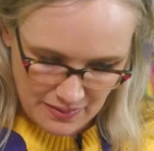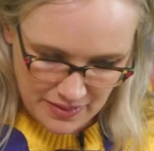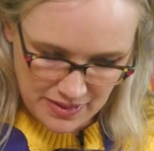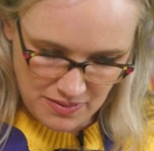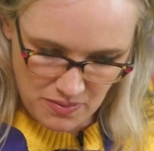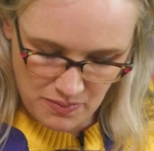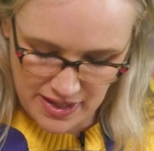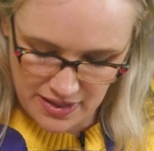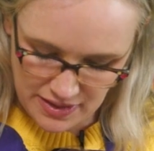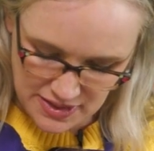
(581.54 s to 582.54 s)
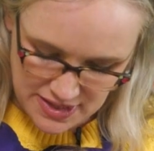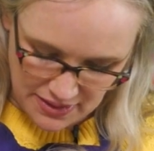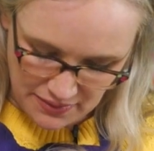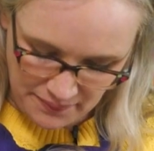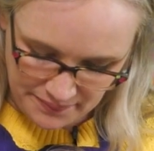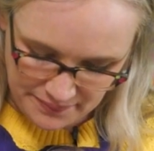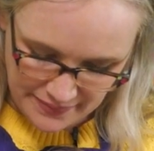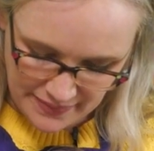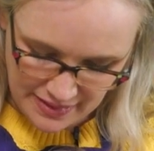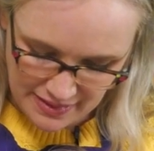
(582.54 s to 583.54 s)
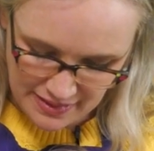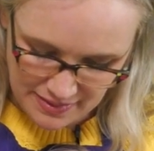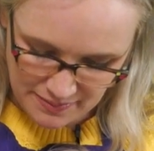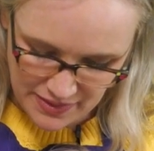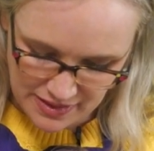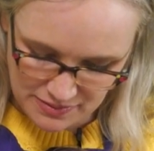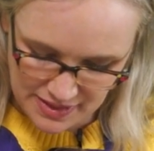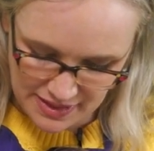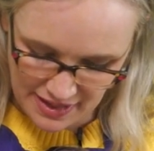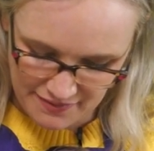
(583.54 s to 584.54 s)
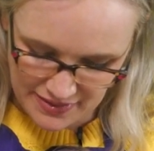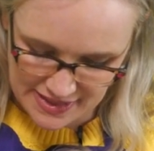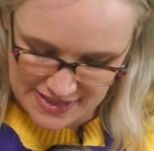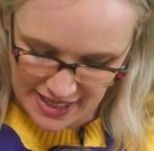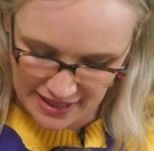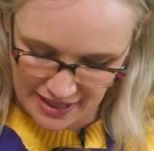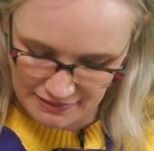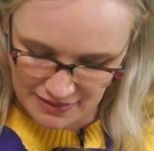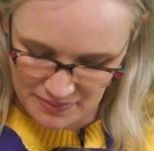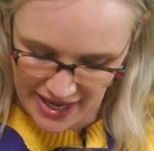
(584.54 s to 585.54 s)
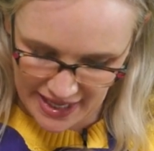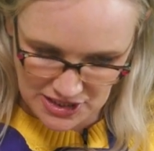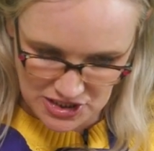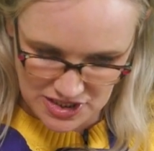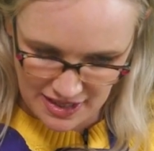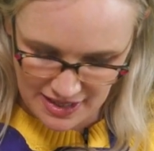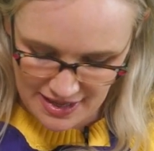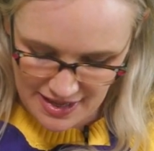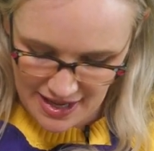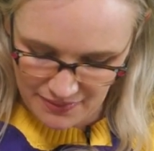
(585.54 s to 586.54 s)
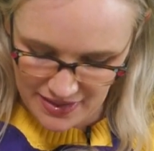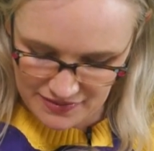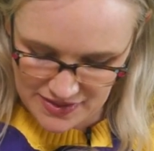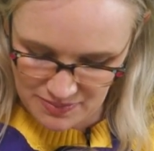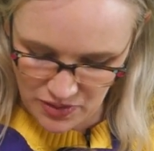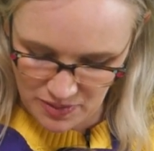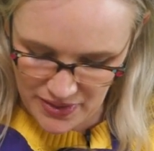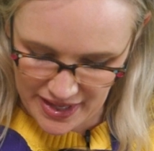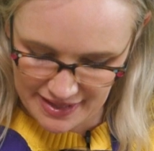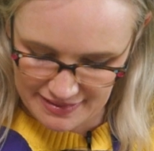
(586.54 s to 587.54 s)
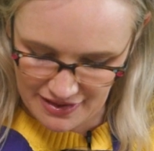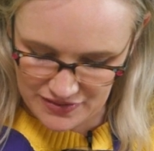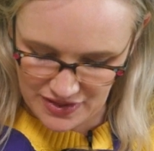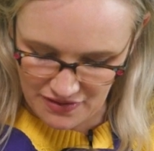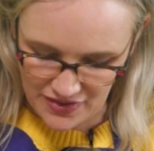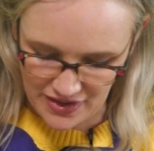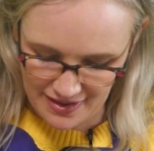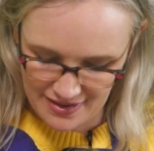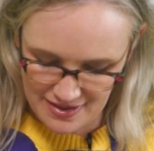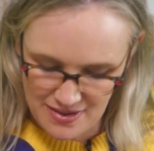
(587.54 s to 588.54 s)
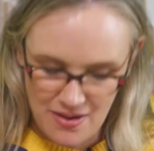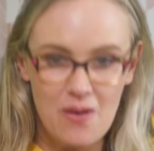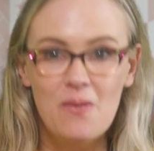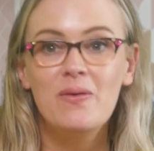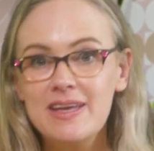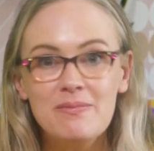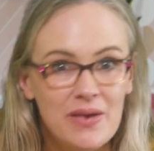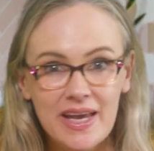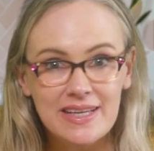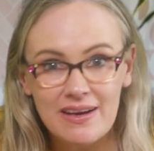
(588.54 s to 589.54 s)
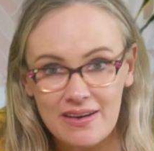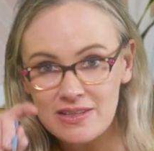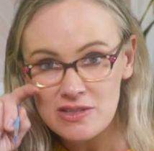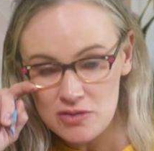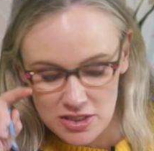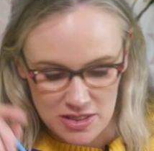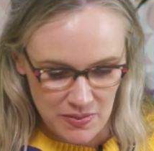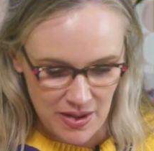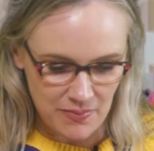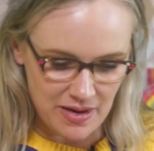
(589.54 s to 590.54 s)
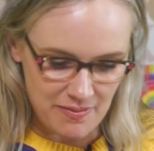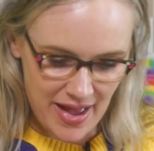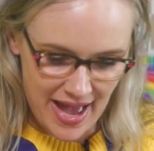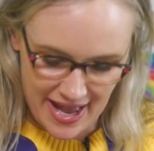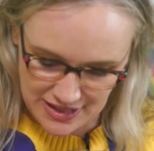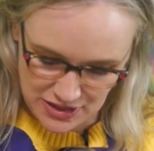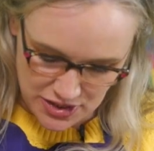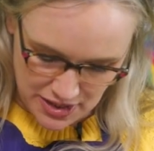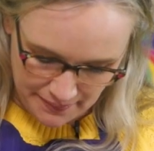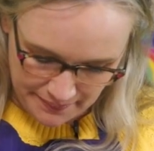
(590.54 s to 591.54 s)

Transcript: Well, you know what we could do, because we didn't have an exact color match, and we have some more paint left over, we can paint our construction paper to match.